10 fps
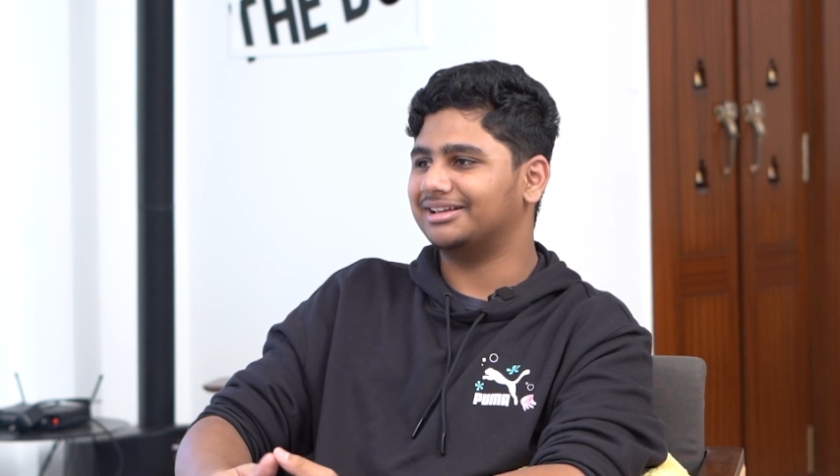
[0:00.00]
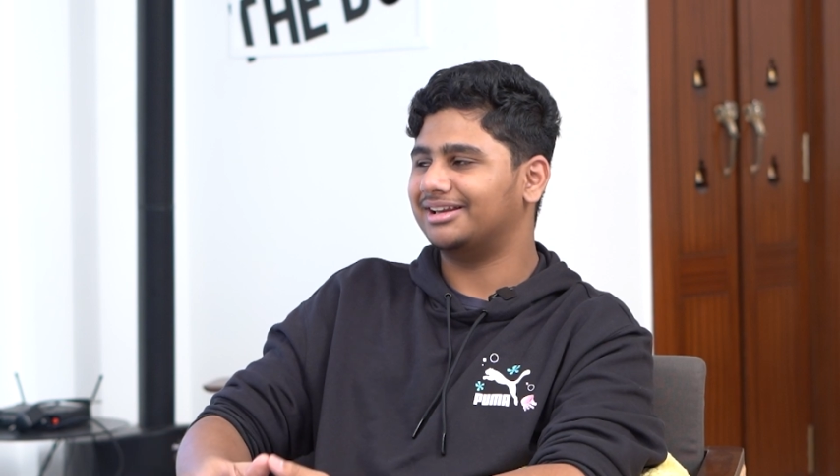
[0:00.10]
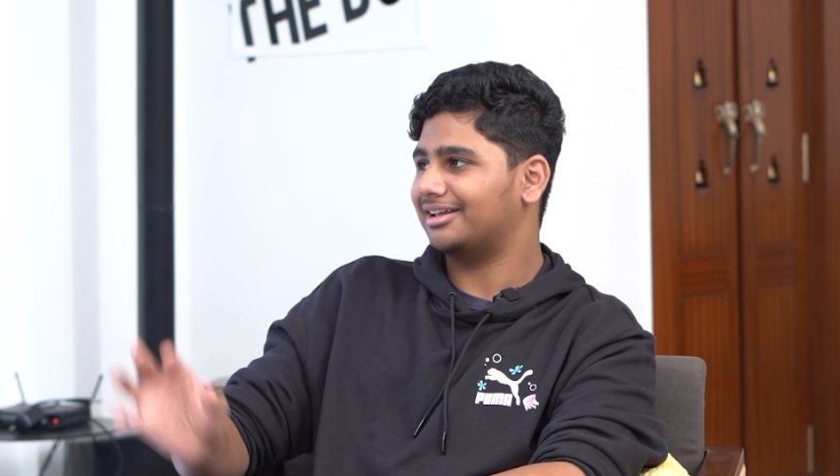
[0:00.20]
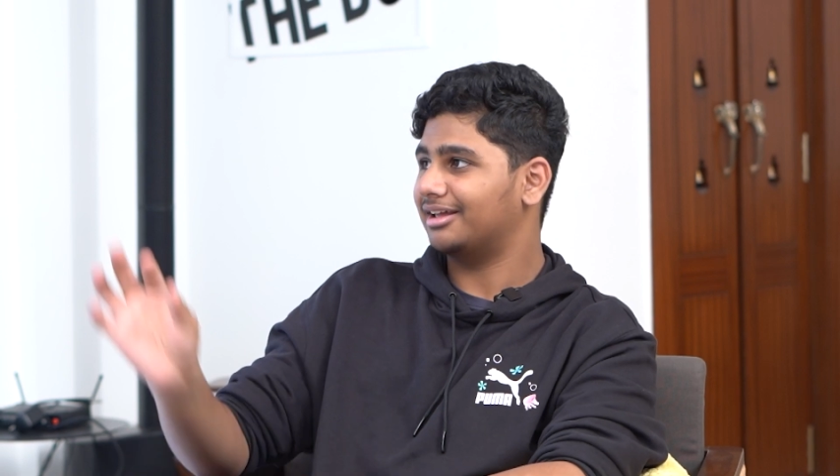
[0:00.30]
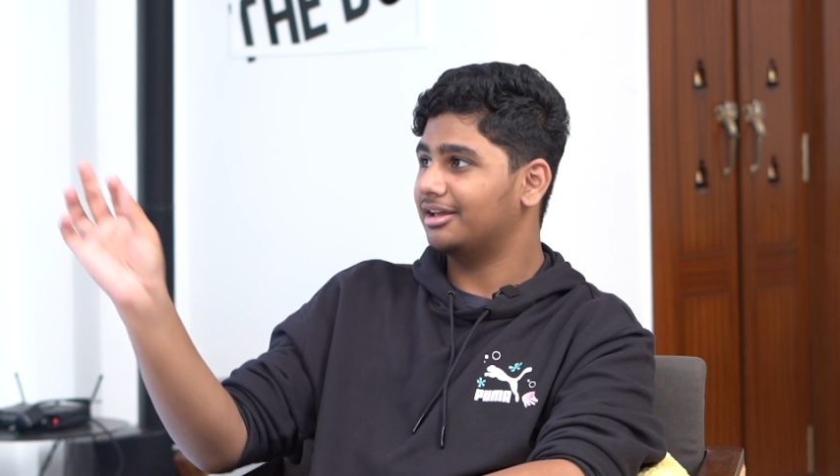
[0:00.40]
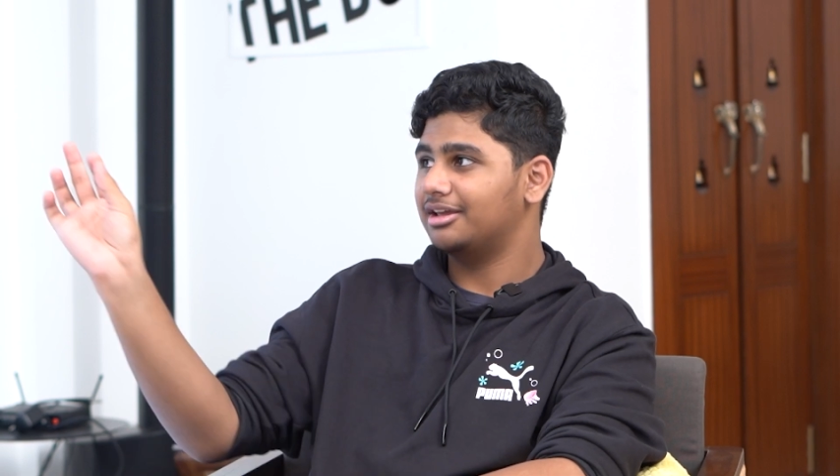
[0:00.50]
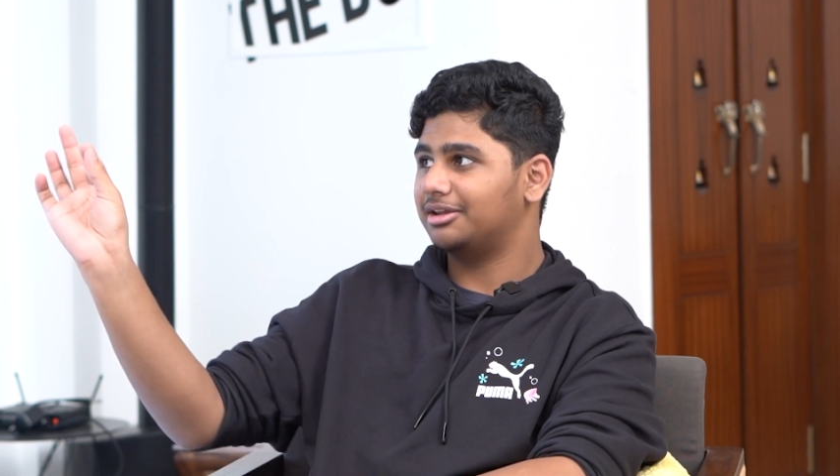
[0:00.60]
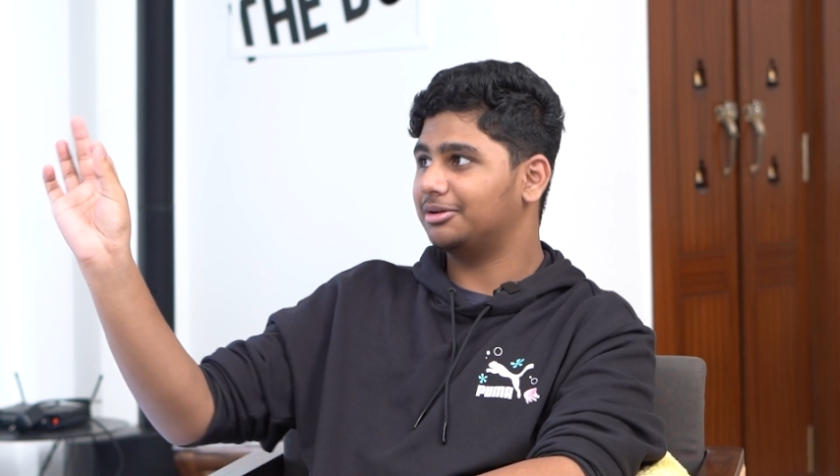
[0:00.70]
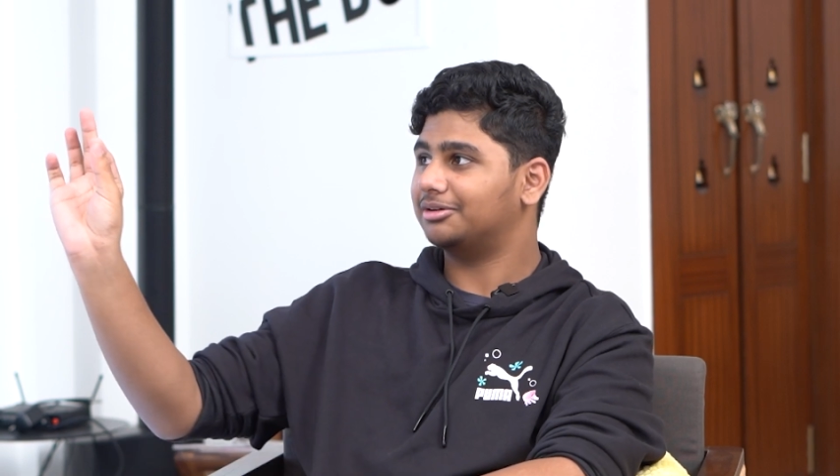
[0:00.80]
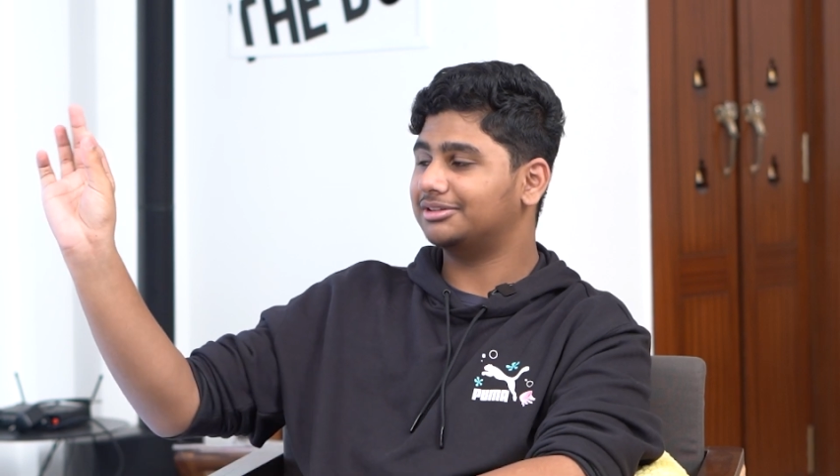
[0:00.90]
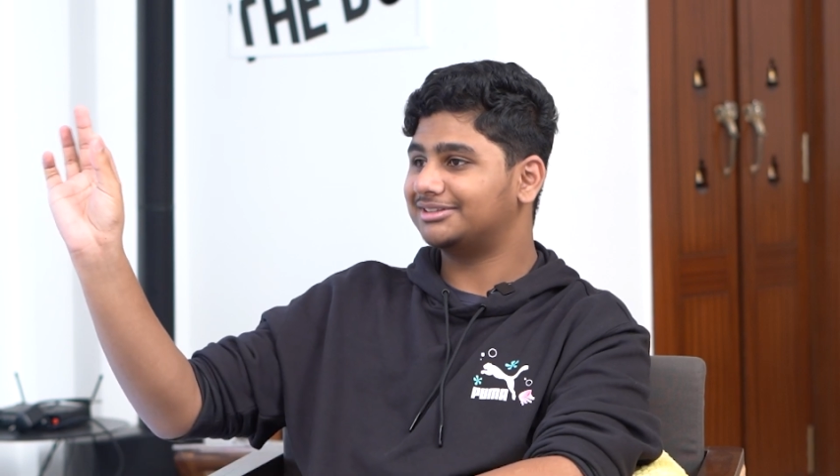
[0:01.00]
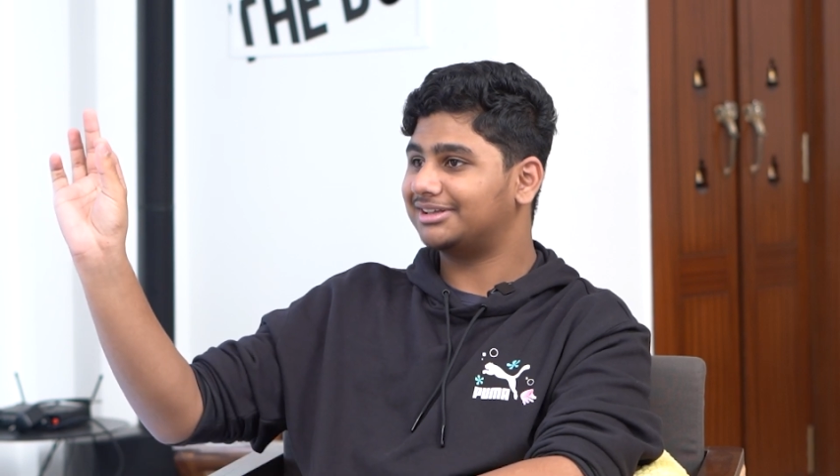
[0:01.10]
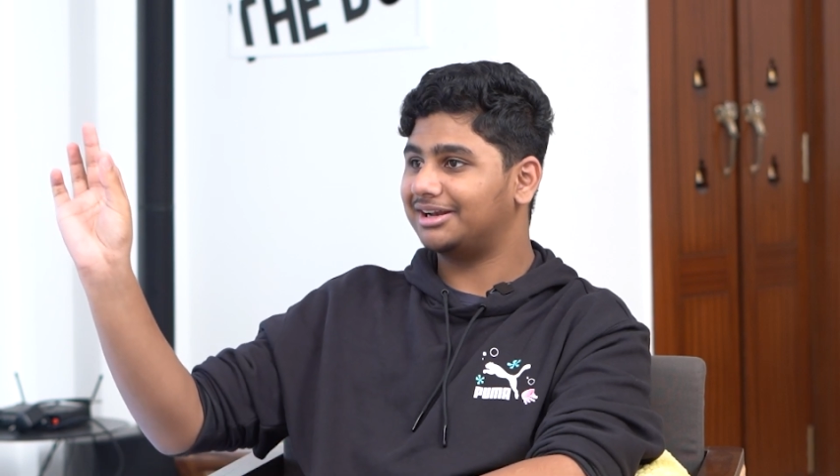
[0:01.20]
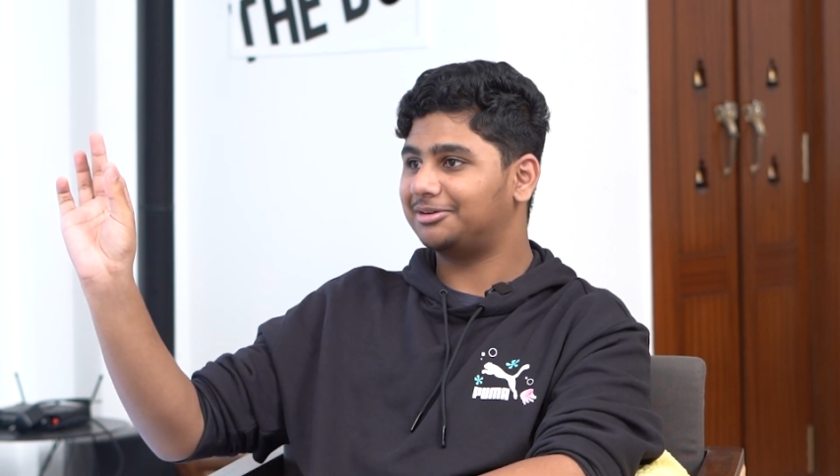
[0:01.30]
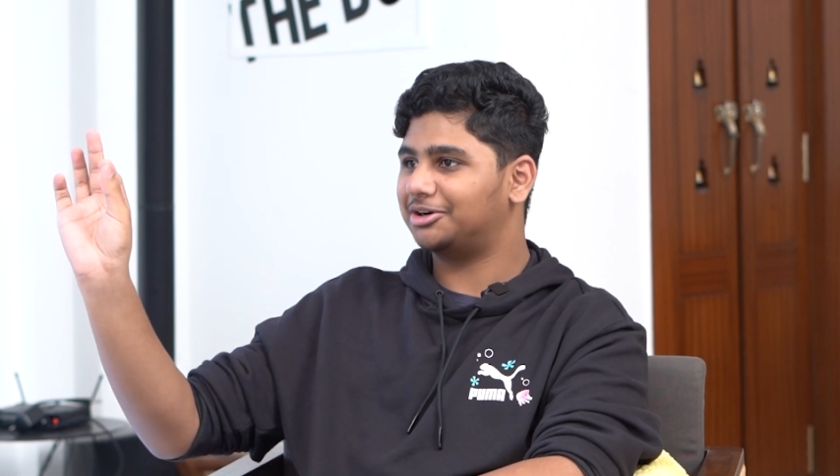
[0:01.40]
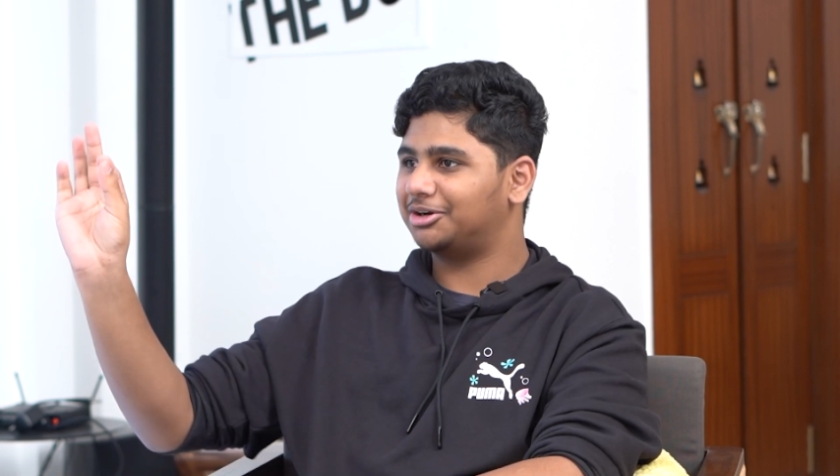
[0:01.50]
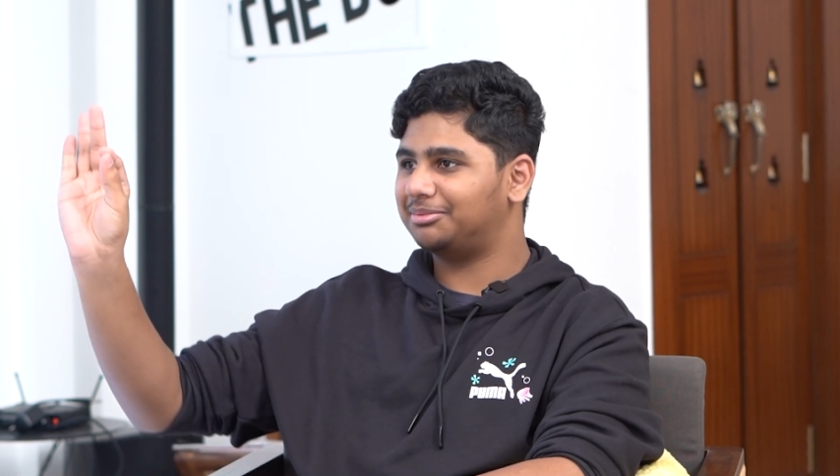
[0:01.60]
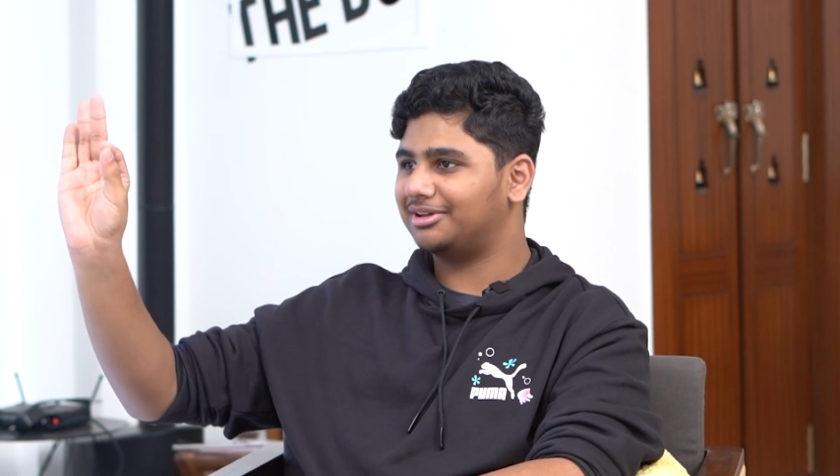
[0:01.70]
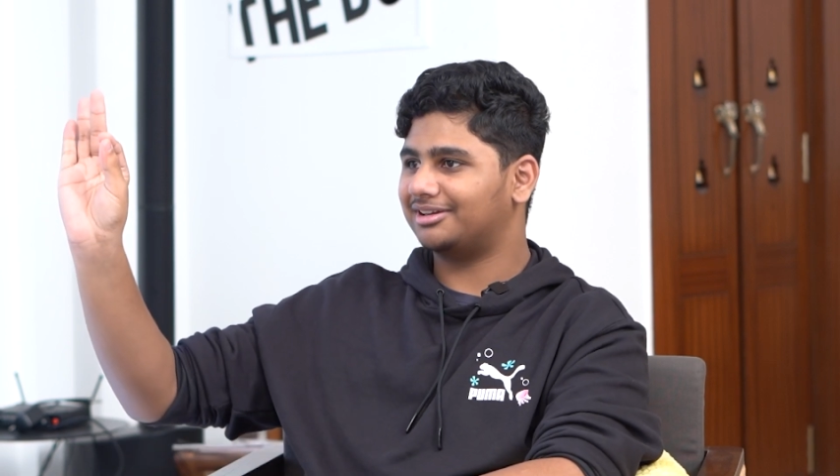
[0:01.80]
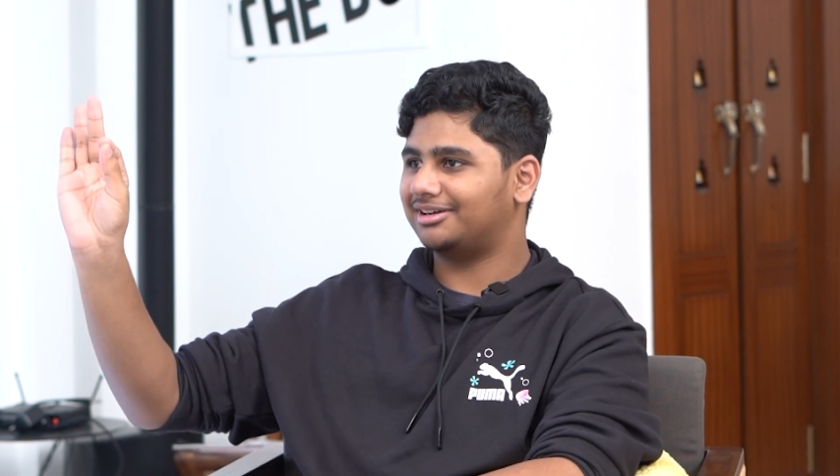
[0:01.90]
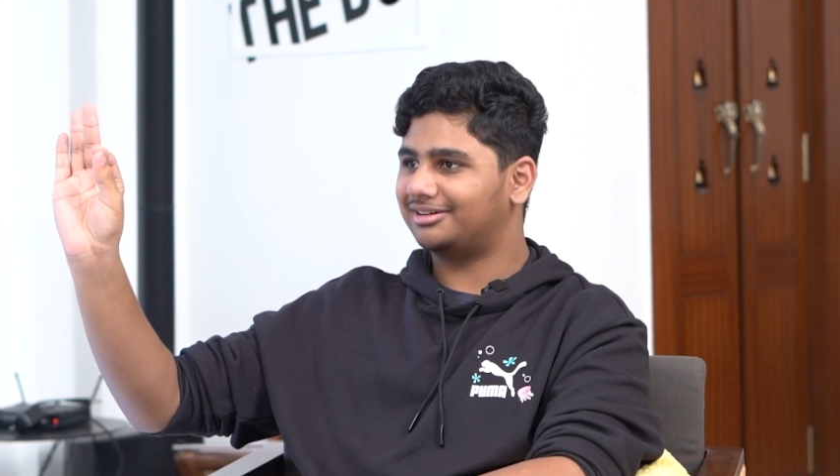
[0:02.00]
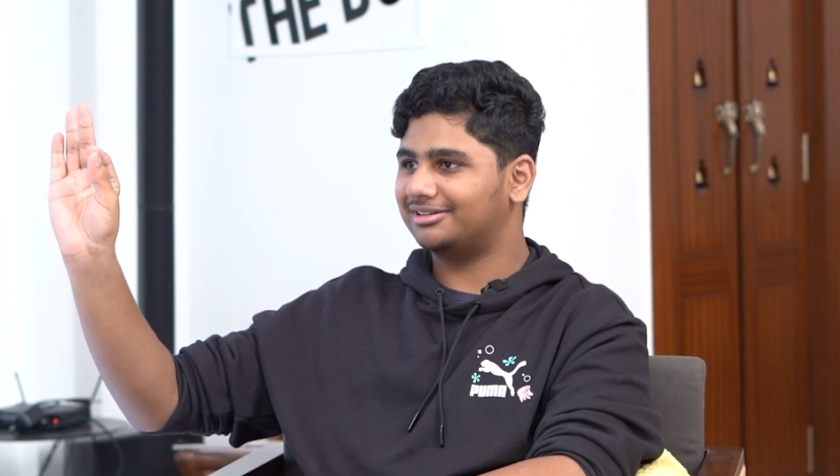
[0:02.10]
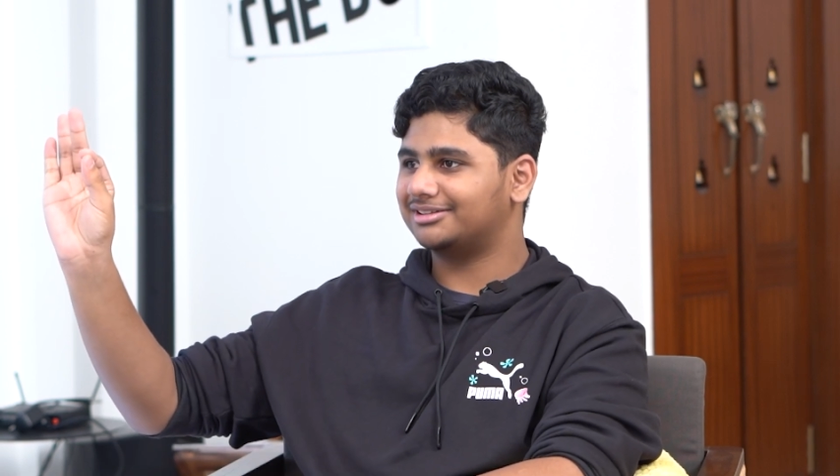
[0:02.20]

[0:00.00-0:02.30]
They're like, you know, this line could be a little